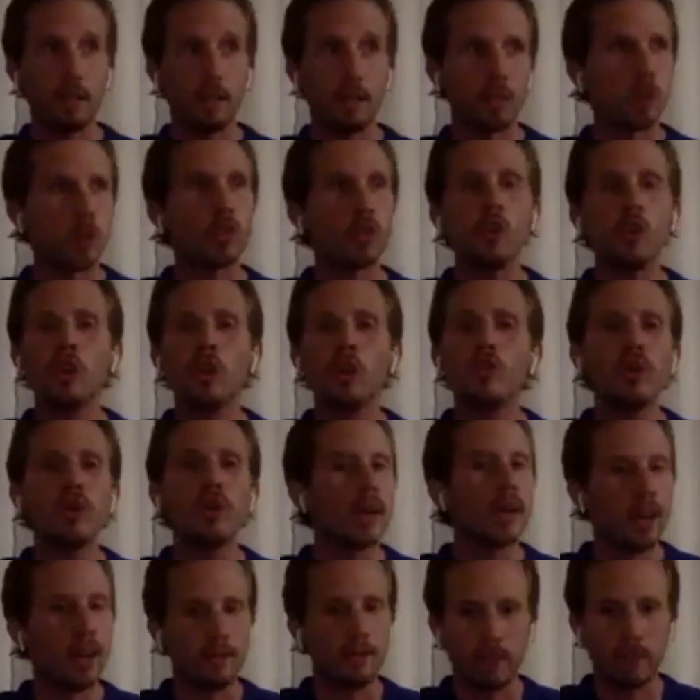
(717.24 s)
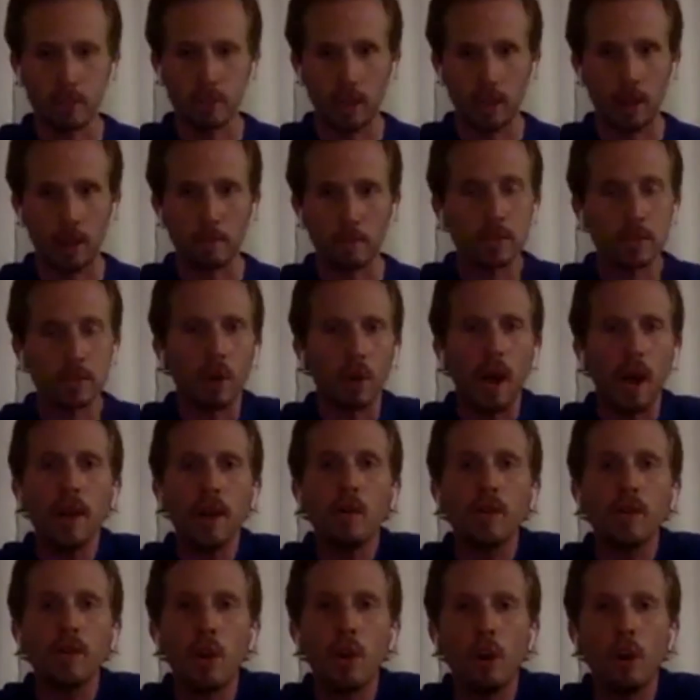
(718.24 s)
sure, you can have the job. So I
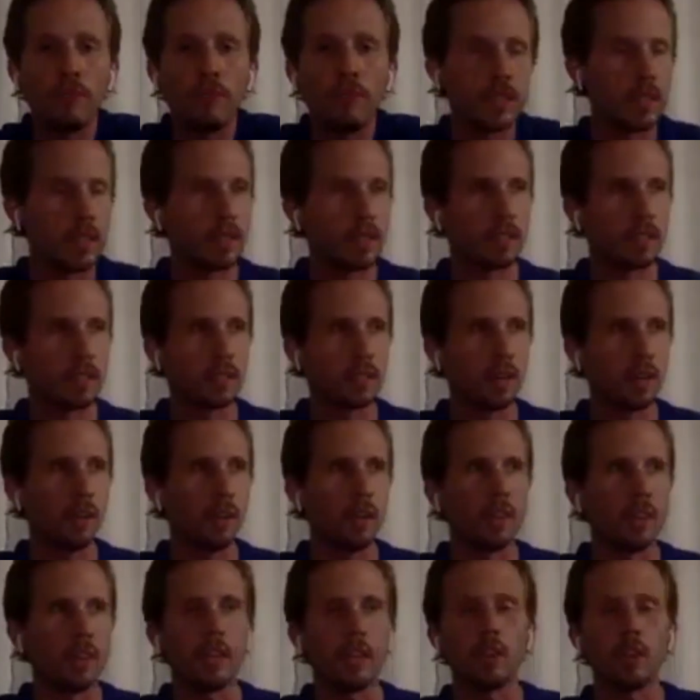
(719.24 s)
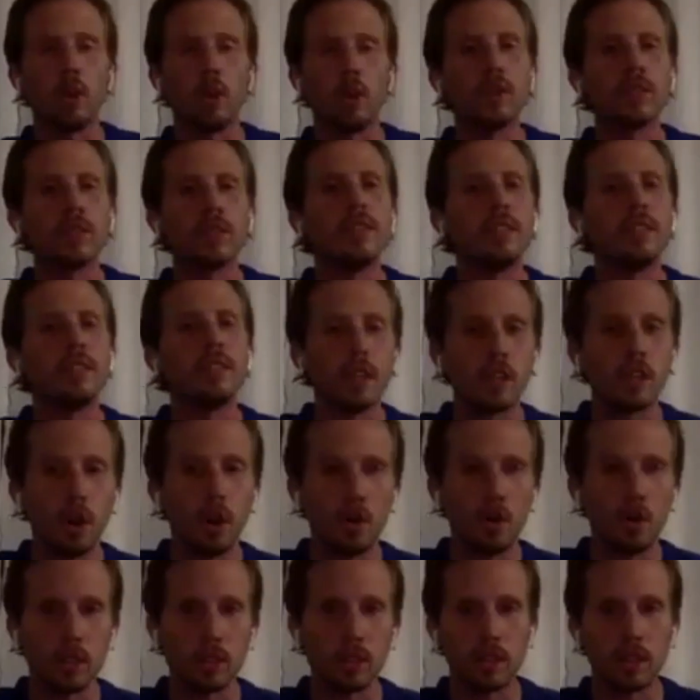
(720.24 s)
don't know if it's necessarily that loyalty to the
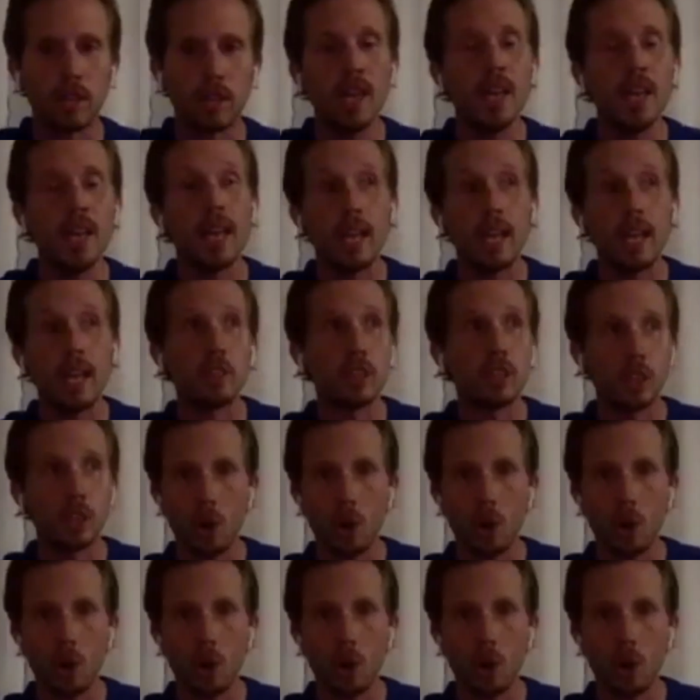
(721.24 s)
coach is the